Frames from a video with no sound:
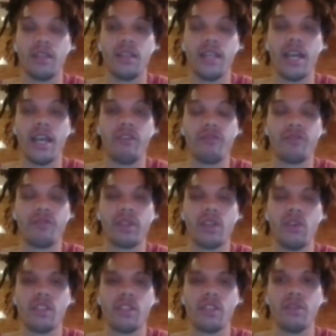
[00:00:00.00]
Now, for
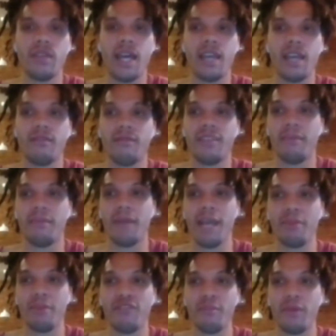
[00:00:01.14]
those of you that
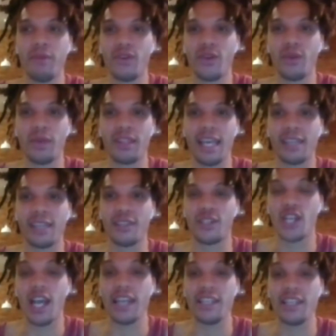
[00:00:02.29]
might be familiar with, like, the
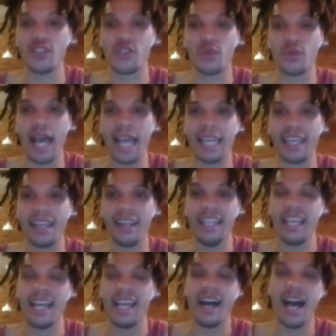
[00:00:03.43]
Chinese dragon,
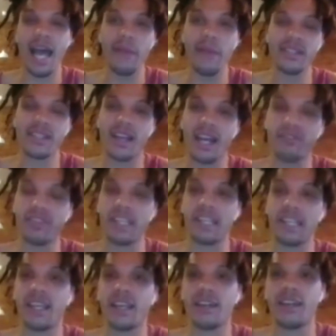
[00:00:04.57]
I was kind of
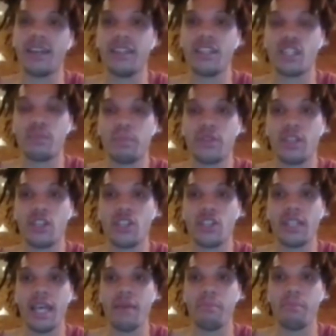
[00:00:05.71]
thinking in this
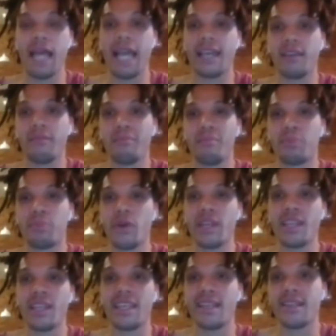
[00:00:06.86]
position that black can
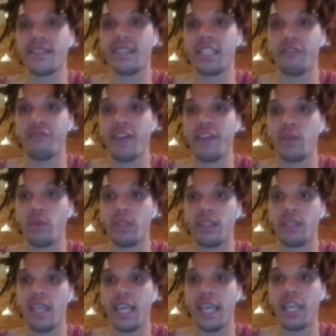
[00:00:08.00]
pretty easily defend with
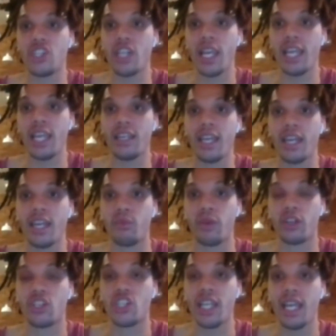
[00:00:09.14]
king h8 and
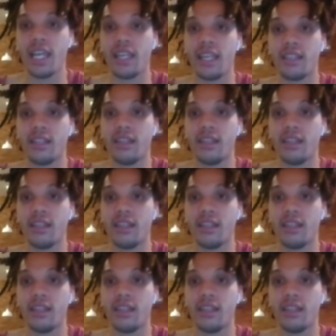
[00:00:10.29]
rook g8,